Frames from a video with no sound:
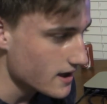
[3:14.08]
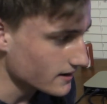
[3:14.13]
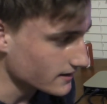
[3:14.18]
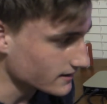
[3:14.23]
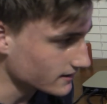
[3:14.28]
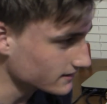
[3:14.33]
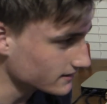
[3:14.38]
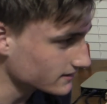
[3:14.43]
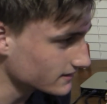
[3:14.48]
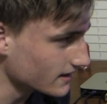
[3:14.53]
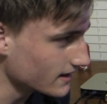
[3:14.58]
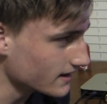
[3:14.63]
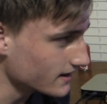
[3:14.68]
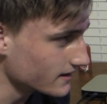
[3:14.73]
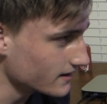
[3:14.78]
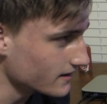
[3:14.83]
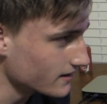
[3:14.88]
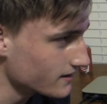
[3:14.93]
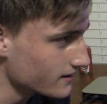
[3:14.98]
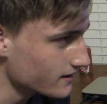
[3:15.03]
get
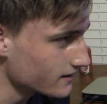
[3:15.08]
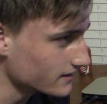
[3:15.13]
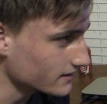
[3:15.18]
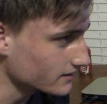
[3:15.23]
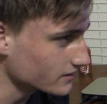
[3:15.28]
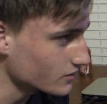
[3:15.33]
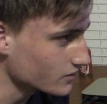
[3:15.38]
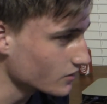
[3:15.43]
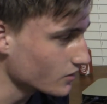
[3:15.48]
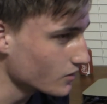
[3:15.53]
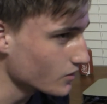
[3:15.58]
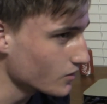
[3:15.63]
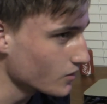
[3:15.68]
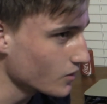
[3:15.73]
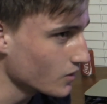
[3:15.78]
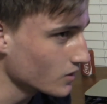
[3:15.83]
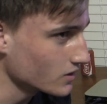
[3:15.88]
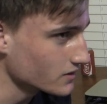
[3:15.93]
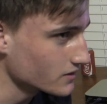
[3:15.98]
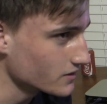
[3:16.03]
that good
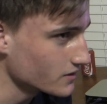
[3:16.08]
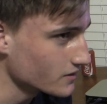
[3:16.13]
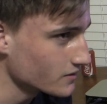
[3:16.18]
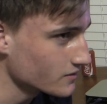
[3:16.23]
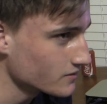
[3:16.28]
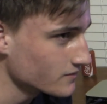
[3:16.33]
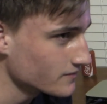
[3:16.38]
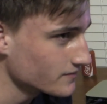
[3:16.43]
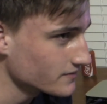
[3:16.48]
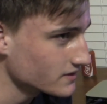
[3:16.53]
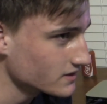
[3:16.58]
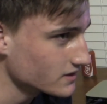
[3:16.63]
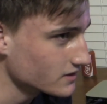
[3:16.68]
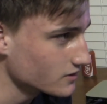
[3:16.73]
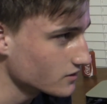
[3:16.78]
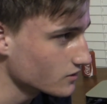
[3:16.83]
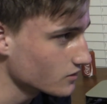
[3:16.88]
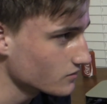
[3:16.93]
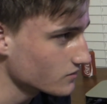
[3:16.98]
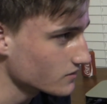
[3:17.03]
old, you know,
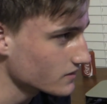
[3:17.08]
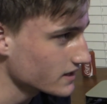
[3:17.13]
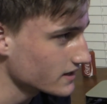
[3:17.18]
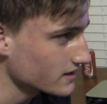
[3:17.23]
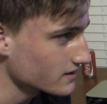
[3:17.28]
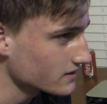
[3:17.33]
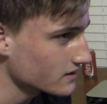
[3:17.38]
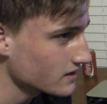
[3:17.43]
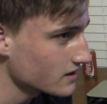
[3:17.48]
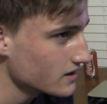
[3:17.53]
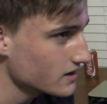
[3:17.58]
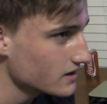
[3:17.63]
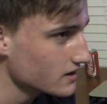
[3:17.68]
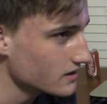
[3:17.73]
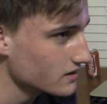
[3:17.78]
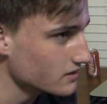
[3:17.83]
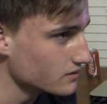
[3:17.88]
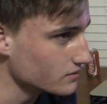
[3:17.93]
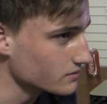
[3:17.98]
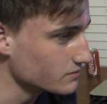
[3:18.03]
getting it over that
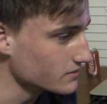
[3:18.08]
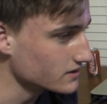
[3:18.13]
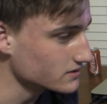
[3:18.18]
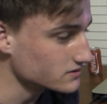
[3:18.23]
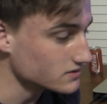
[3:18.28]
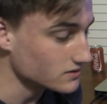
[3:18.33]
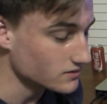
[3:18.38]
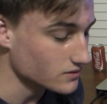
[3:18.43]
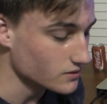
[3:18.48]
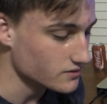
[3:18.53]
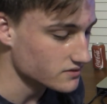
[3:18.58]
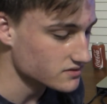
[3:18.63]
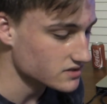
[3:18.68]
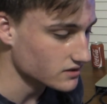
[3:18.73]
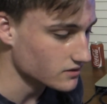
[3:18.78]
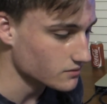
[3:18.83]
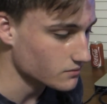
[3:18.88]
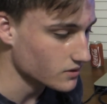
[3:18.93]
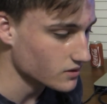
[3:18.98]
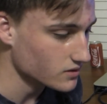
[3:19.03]
3 minutes and
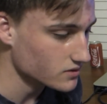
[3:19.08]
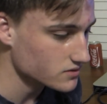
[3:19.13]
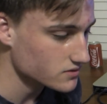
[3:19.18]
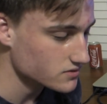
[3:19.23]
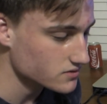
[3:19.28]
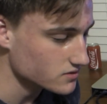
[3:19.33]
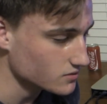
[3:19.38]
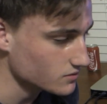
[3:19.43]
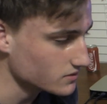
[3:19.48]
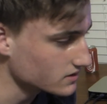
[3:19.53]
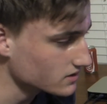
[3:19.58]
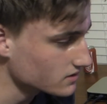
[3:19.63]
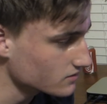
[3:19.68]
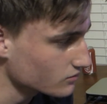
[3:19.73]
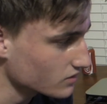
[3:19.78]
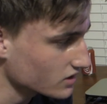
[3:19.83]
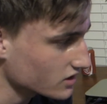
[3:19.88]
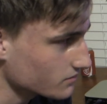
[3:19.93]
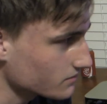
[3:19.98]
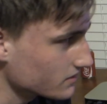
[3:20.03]
30-second mark so we get
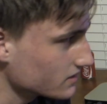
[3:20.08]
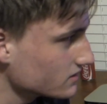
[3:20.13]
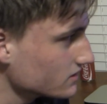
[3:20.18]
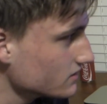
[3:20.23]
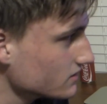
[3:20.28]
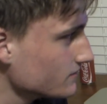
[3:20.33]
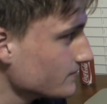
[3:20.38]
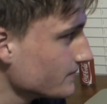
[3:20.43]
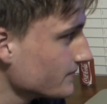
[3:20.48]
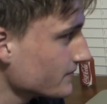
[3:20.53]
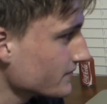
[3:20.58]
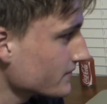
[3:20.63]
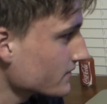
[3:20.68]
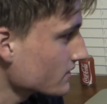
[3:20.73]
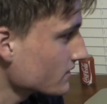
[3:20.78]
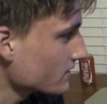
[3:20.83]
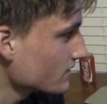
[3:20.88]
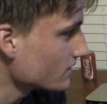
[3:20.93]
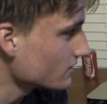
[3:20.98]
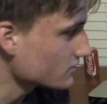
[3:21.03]
recommended.
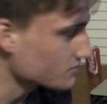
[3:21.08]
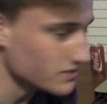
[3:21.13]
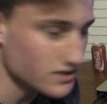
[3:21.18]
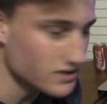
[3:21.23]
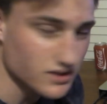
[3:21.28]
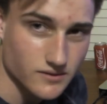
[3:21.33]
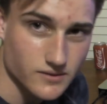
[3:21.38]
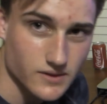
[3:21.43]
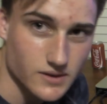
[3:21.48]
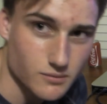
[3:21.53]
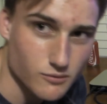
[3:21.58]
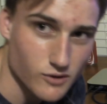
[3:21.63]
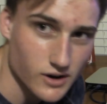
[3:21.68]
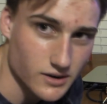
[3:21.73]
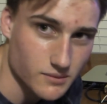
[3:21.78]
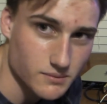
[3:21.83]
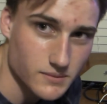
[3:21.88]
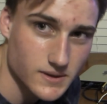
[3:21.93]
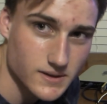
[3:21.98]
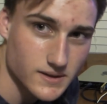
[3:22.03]
Speaking of getting
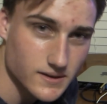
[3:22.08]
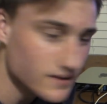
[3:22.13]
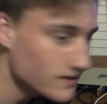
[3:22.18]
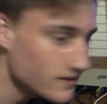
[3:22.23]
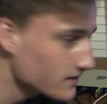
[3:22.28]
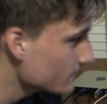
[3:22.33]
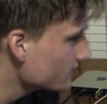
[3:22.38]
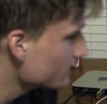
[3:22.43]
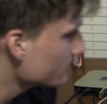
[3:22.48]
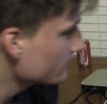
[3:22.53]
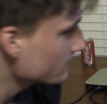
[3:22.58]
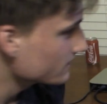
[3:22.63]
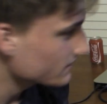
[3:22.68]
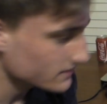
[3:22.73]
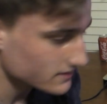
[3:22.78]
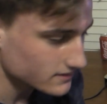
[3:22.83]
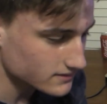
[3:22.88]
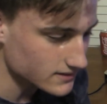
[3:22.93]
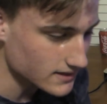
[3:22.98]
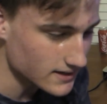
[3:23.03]
recommended,
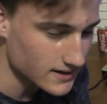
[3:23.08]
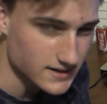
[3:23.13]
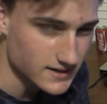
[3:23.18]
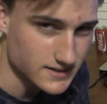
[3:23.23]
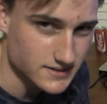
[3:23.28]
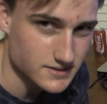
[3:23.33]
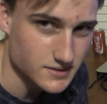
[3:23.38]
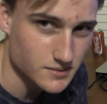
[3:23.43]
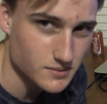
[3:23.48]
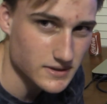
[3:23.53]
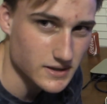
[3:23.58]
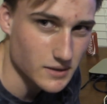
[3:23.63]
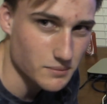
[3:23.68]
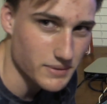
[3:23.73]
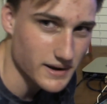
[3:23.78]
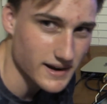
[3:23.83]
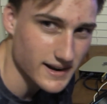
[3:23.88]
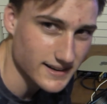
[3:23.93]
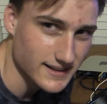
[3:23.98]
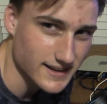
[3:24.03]
guys, we got a
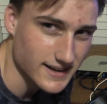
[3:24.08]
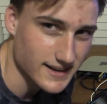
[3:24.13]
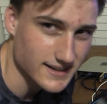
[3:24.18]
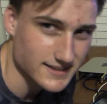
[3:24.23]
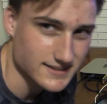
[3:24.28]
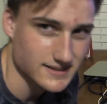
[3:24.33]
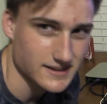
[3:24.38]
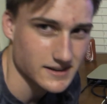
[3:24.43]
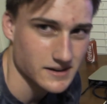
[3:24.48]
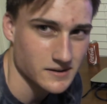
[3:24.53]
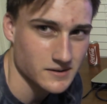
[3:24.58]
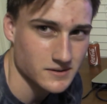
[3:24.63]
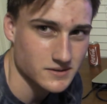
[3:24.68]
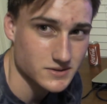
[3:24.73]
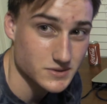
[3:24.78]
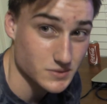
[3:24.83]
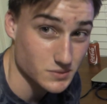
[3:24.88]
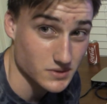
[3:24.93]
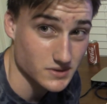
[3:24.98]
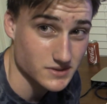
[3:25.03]
podcast now. You
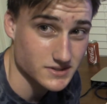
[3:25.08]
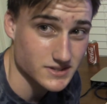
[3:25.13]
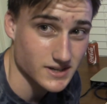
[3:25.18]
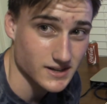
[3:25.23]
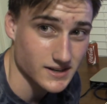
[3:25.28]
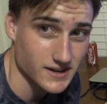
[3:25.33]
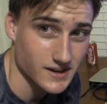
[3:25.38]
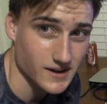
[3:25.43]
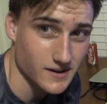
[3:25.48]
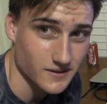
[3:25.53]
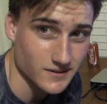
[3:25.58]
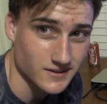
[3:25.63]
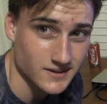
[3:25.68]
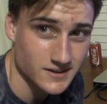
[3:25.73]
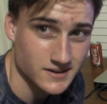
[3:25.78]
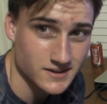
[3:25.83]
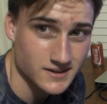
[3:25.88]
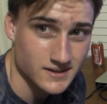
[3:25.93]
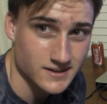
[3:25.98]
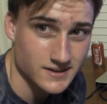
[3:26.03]
should really check it out.
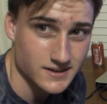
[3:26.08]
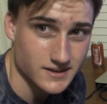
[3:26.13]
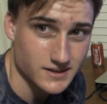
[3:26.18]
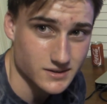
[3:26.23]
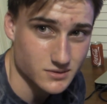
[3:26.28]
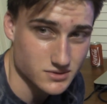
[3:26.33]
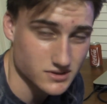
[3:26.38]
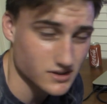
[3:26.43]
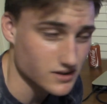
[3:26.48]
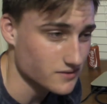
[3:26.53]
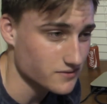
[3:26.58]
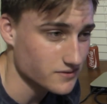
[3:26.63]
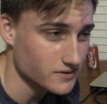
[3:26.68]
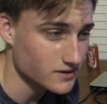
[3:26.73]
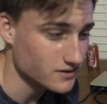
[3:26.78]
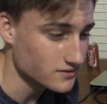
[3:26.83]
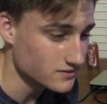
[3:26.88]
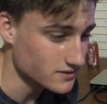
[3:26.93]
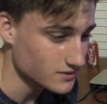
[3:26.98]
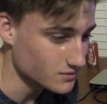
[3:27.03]
It was a lot of
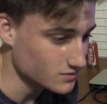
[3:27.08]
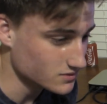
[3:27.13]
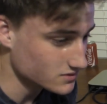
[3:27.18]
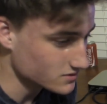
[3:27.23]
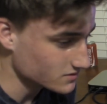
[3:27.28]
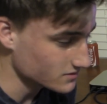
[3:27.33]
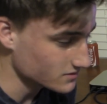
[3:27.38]
fun. It was